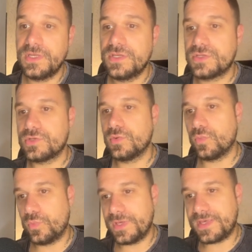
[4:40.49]
So
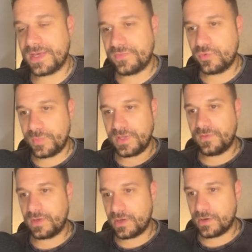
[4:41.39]
we have to be
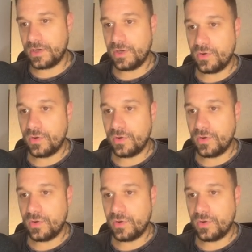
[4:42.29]
aware